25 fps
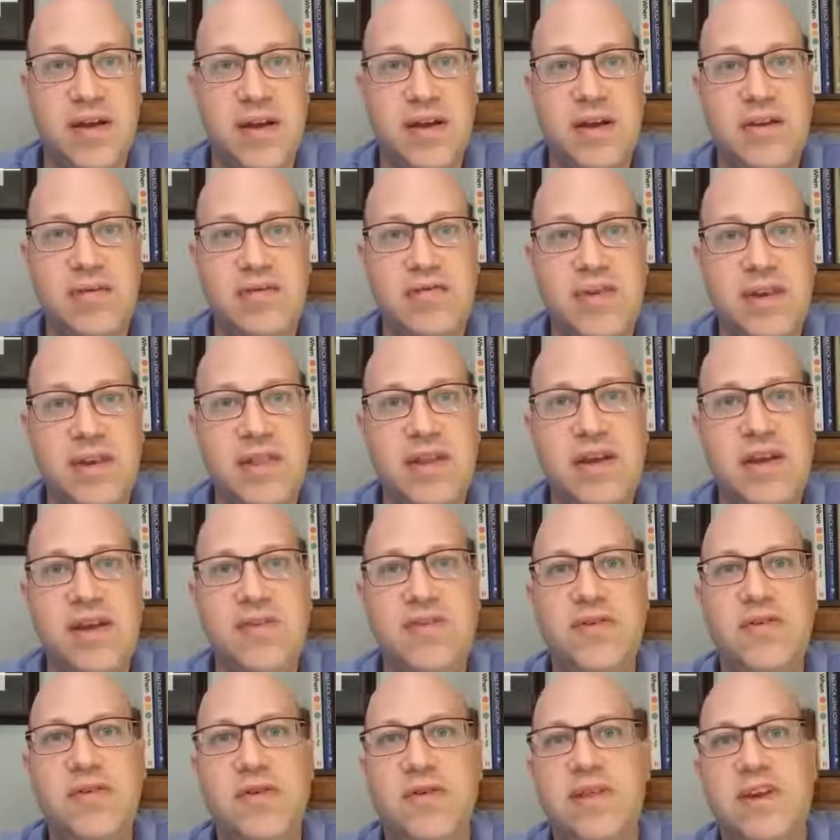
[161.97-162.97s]
really
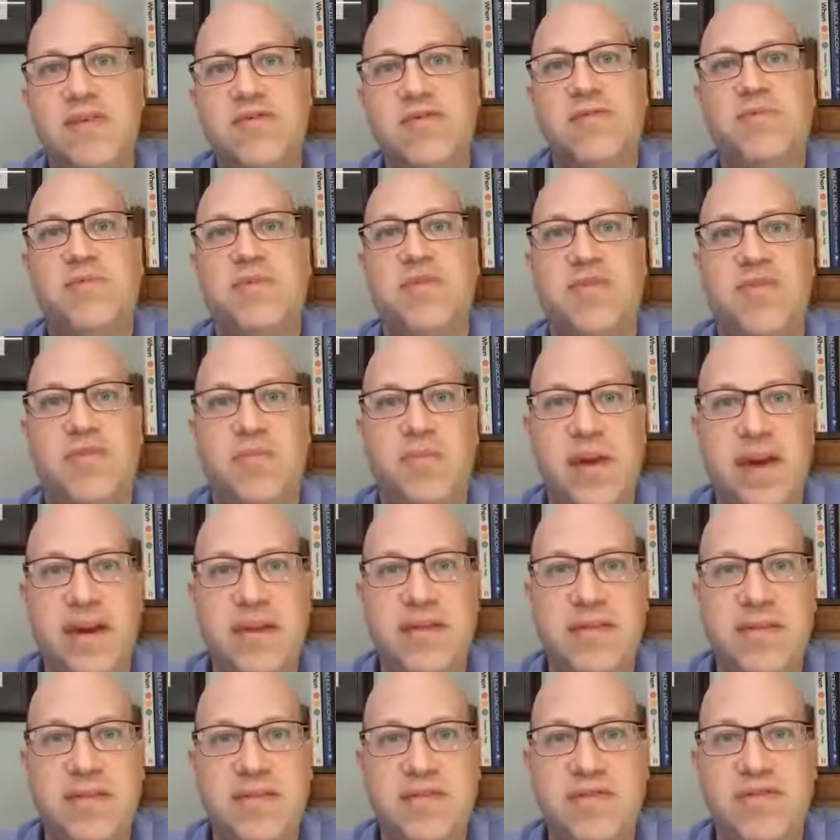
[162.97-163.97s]
gives you a different
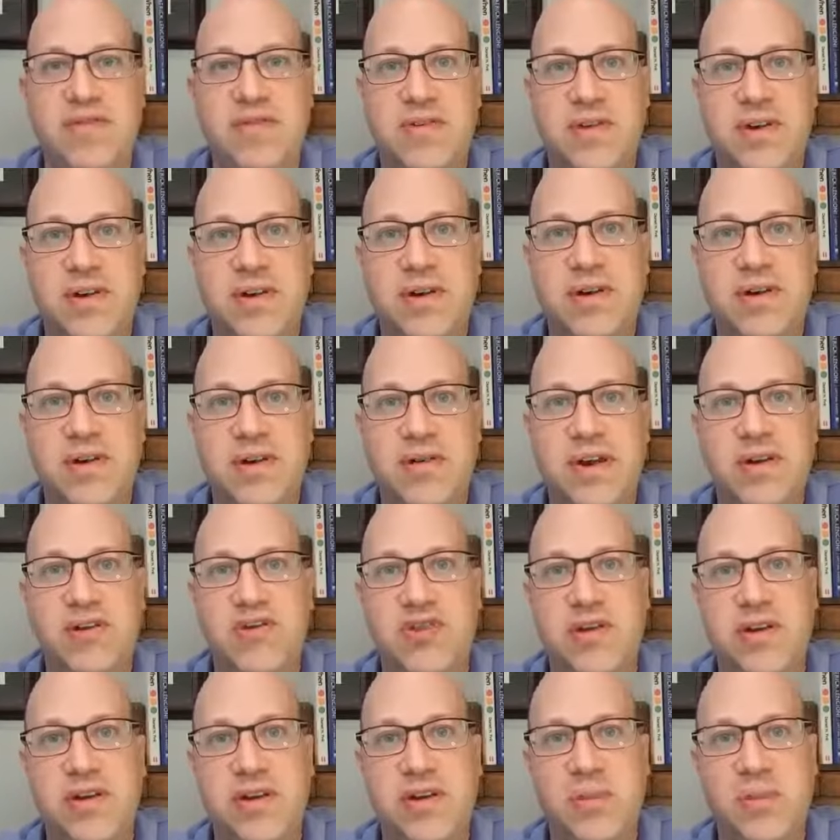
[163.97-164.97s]
perspective on your
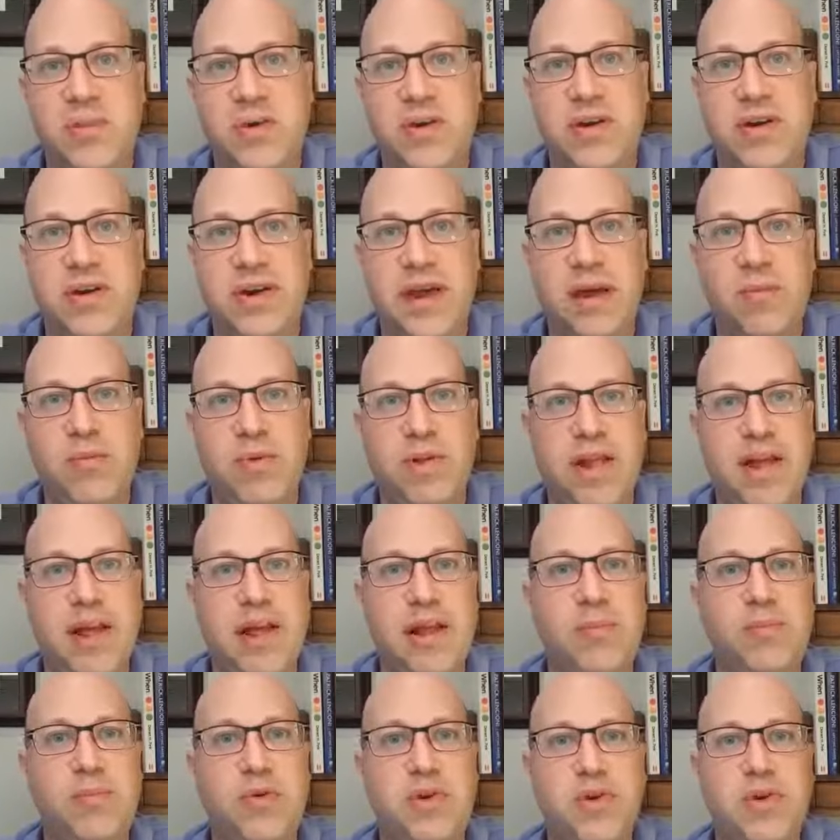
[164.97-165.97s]
engineering work and will
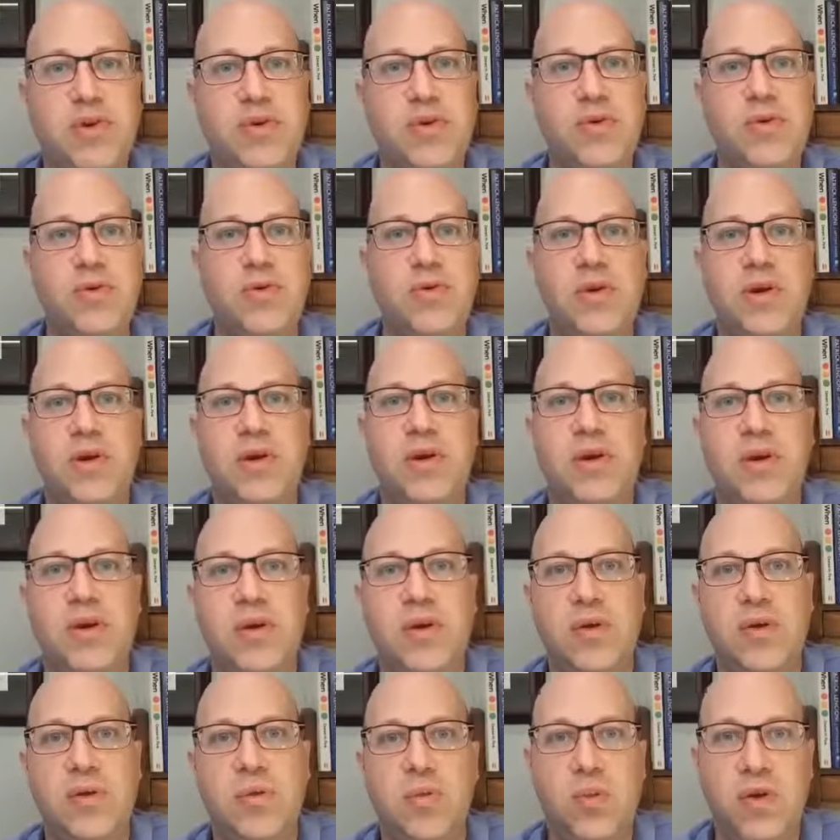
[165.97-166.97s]
help you
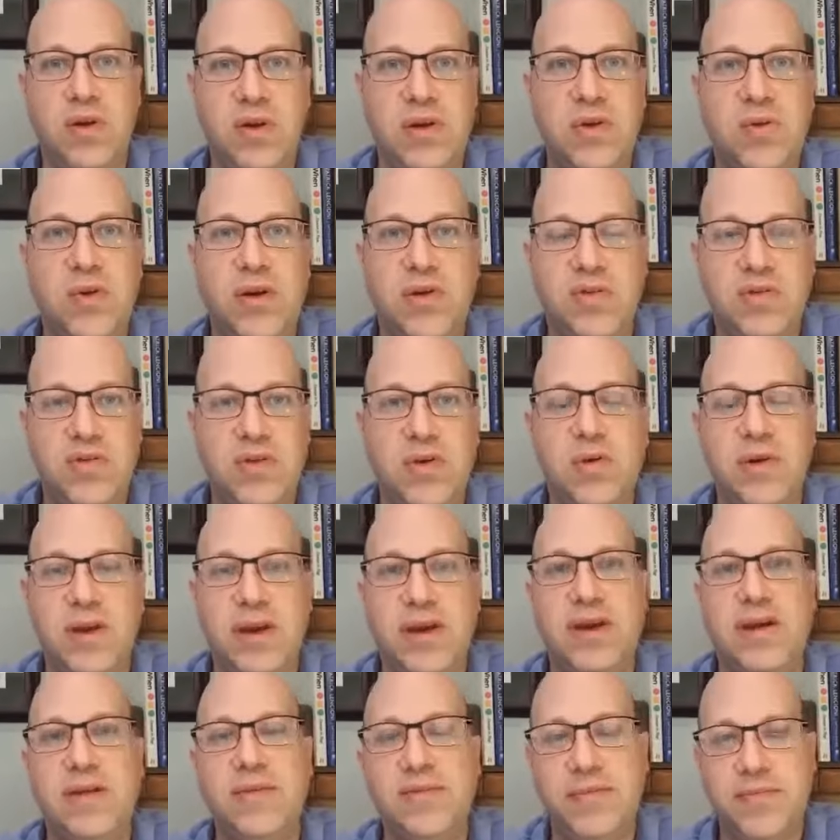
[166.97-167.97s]
when you are
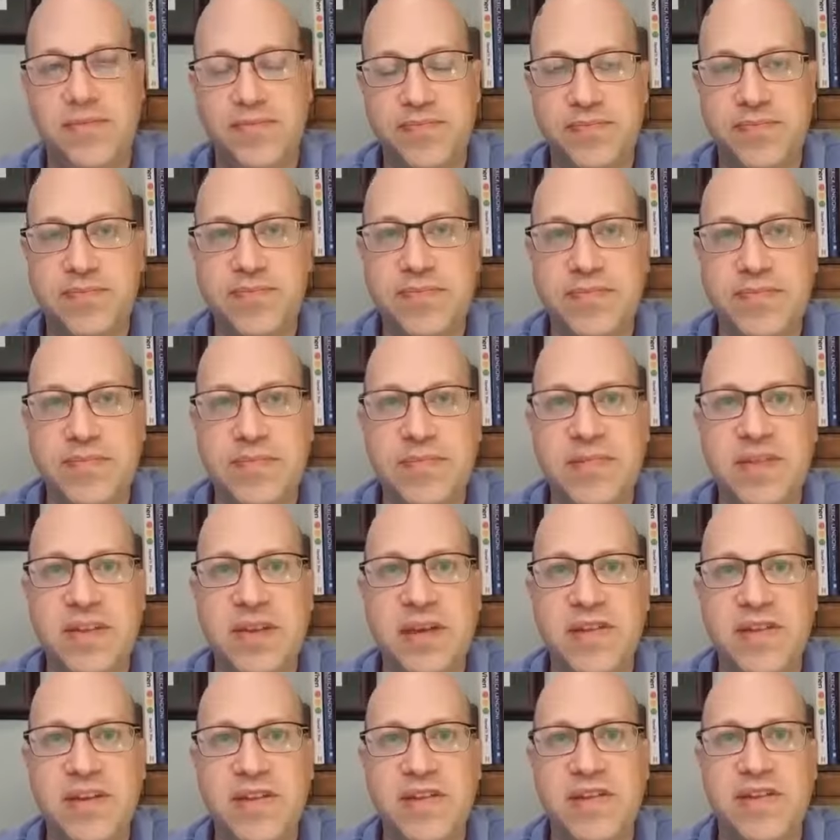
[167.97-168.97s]
doing
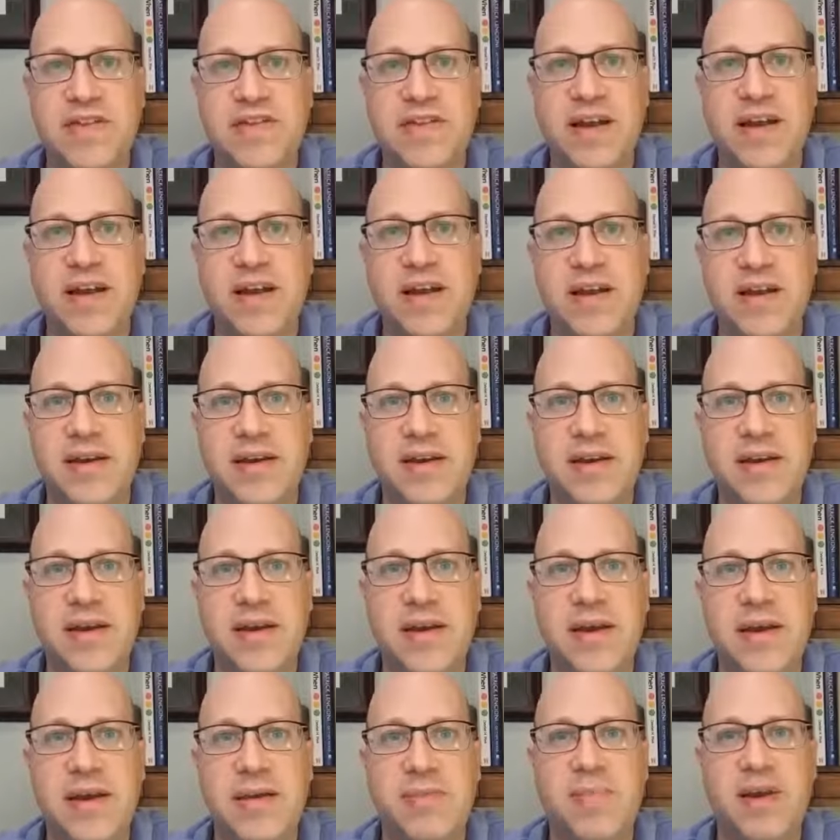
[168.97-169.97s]
the design,
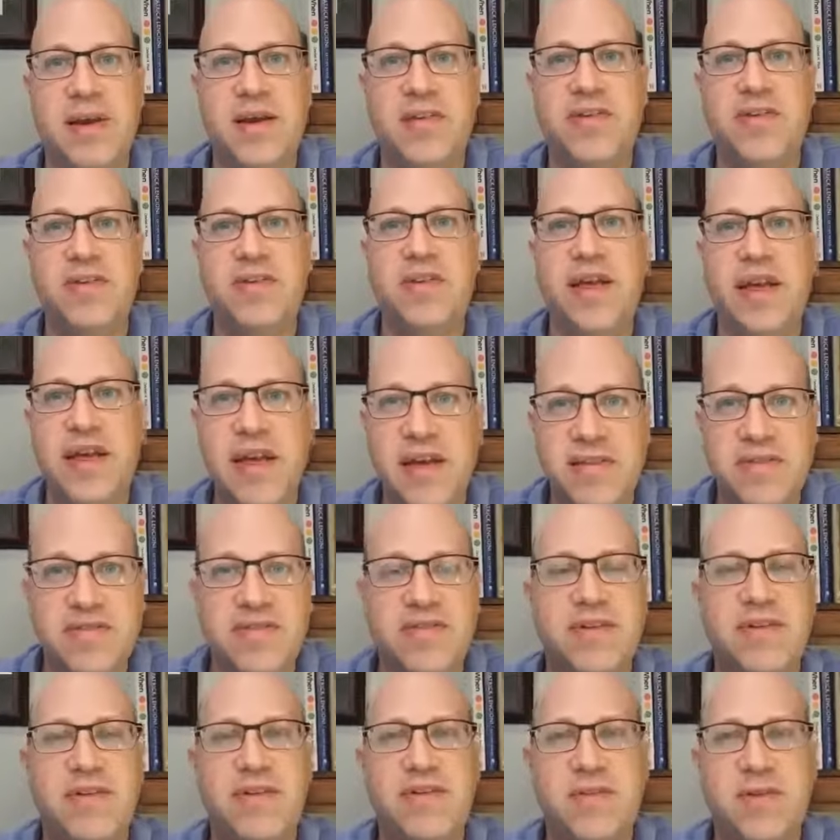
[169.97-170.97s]
because you'll have
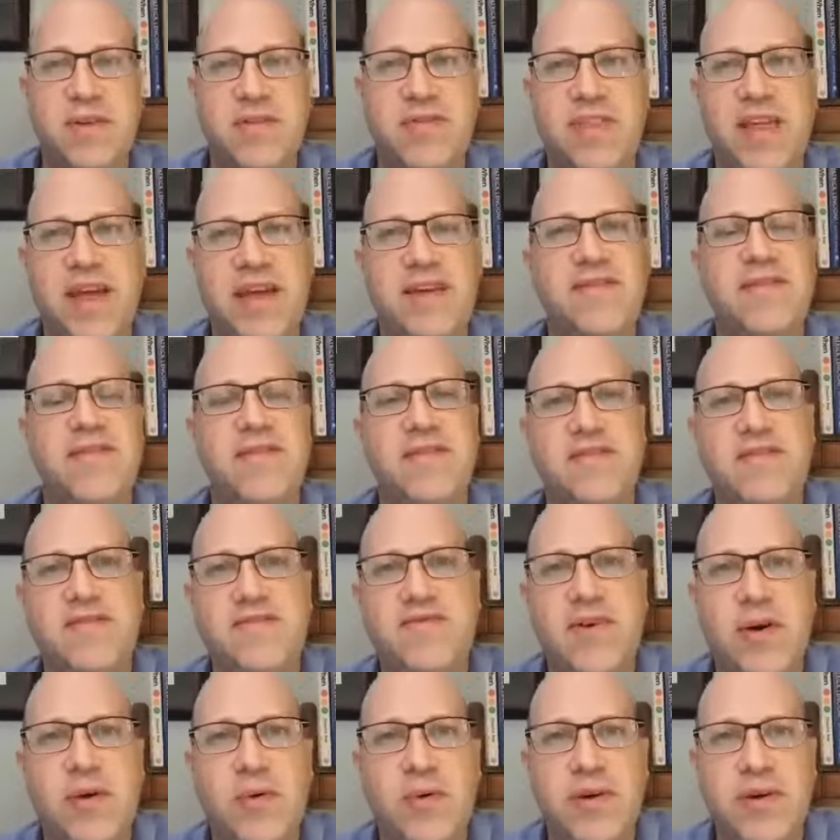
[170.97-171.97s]
sort of that
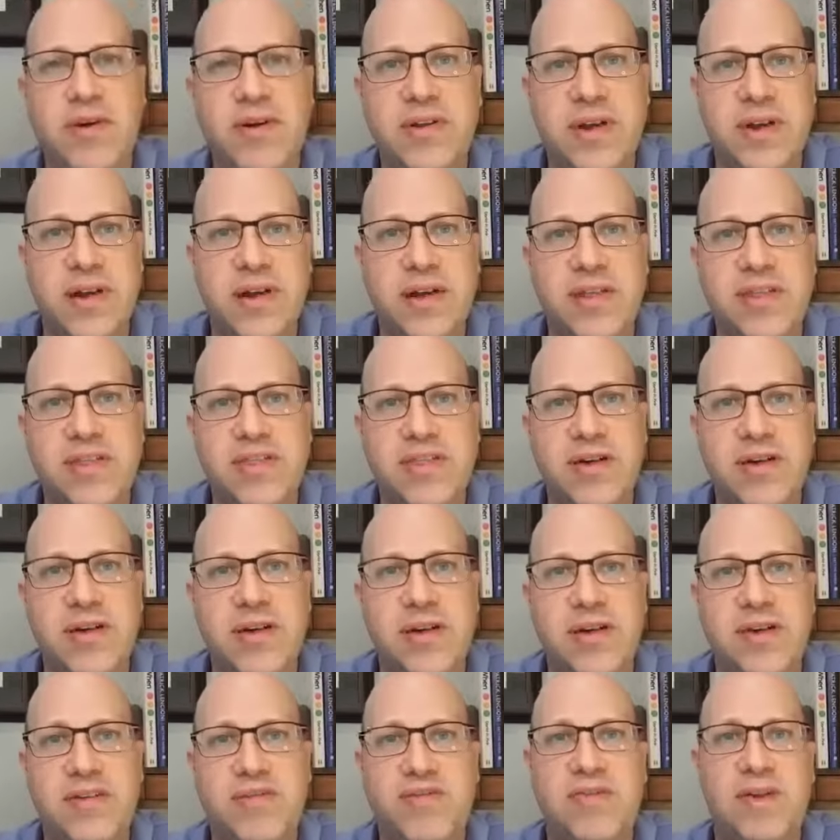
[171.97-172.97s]
forward thought
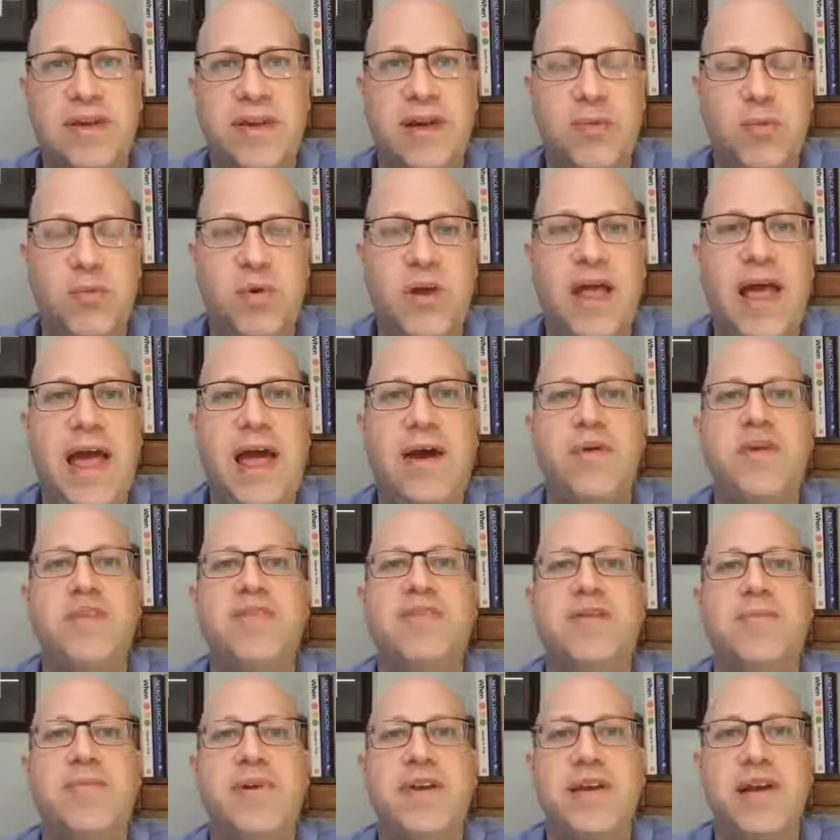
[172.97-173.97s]
of, well, how is
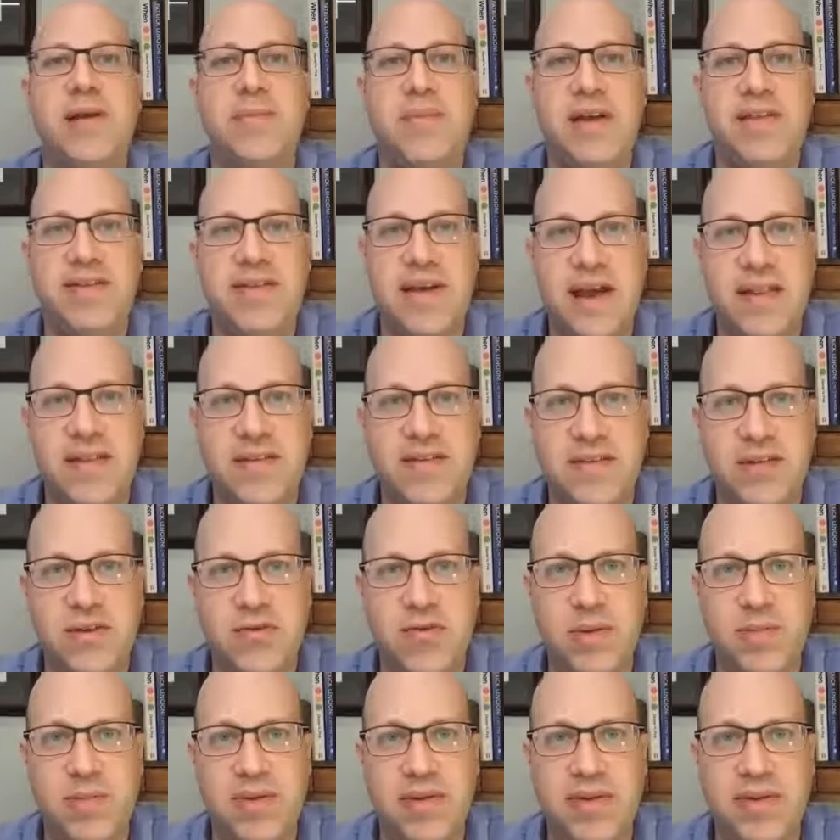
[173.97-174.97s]
somebody going to maintain this
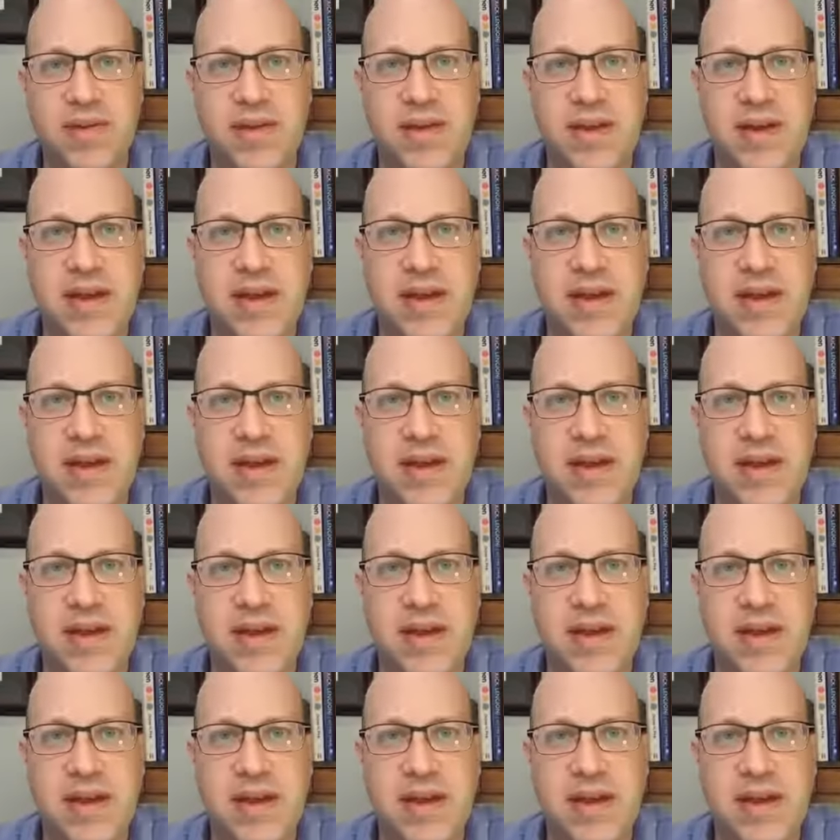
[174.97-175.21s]
equipment?